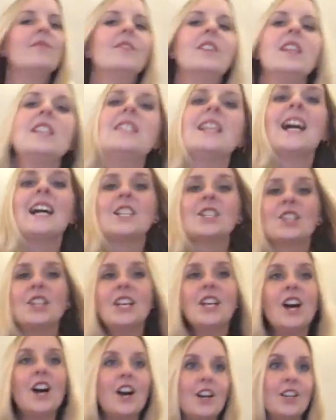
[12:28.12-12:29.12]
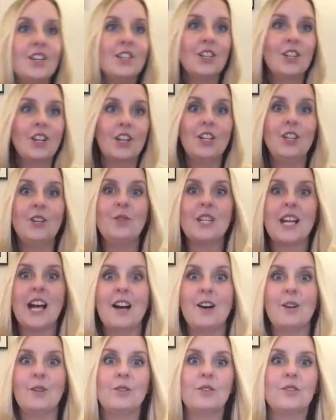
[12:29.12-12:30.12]
These are actually unglued
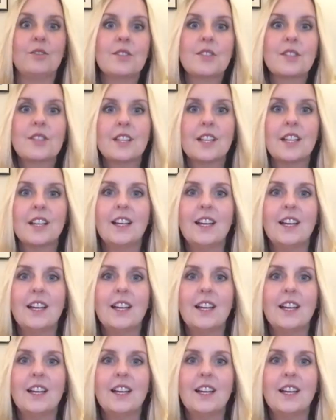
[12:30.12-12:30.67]
owls.